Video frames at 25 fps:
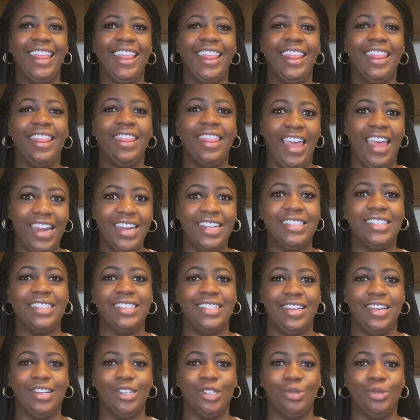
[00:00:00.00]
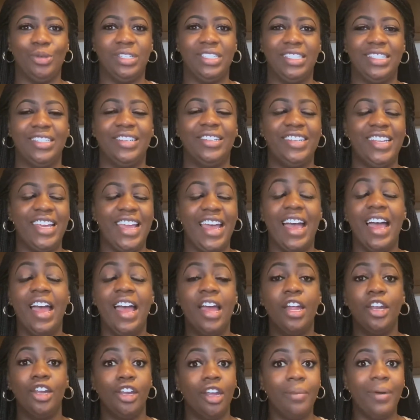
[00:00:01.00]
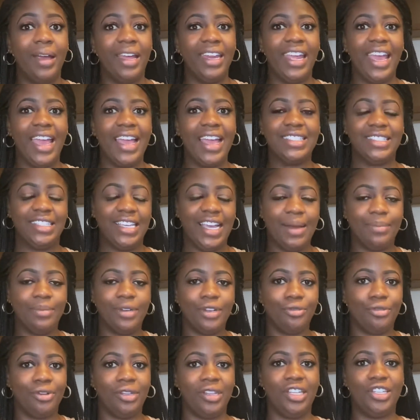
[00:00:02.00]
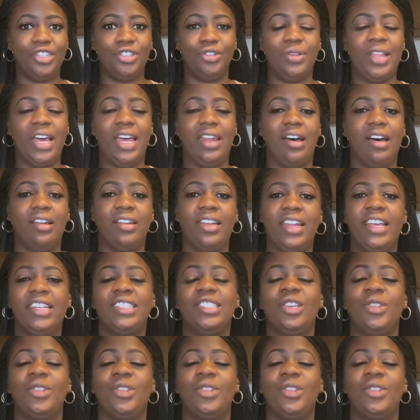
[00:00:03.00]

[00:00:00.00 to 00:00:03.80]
That is a tongue twister. Yeah, nobody has time to really do that all day.